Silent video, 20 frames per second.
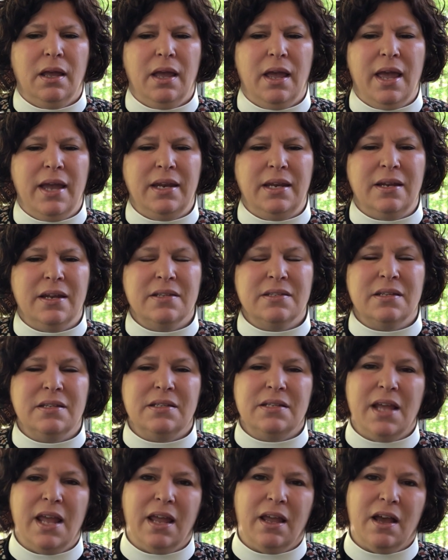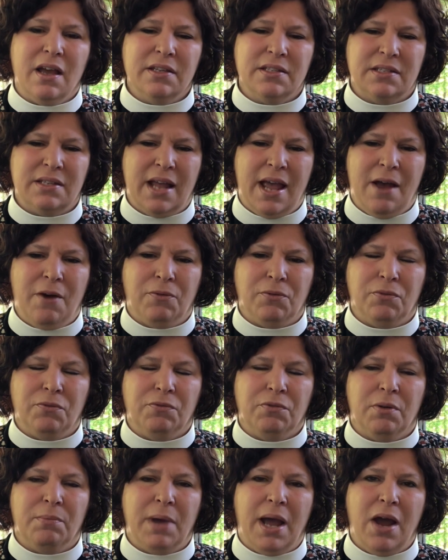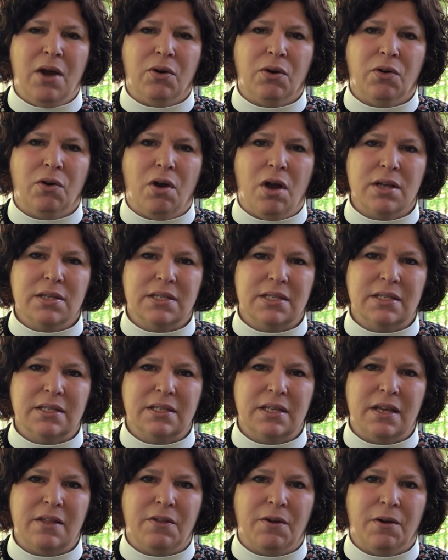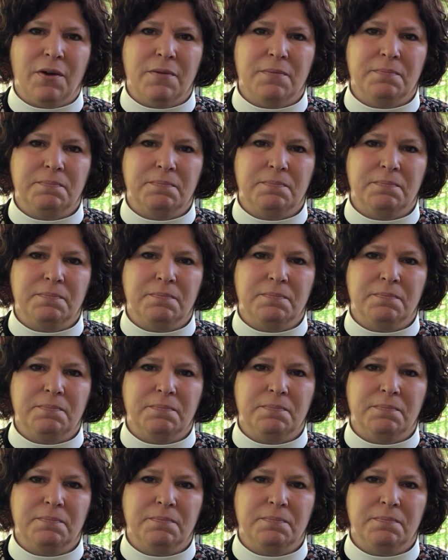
And he doesn't take us down from our crosses either.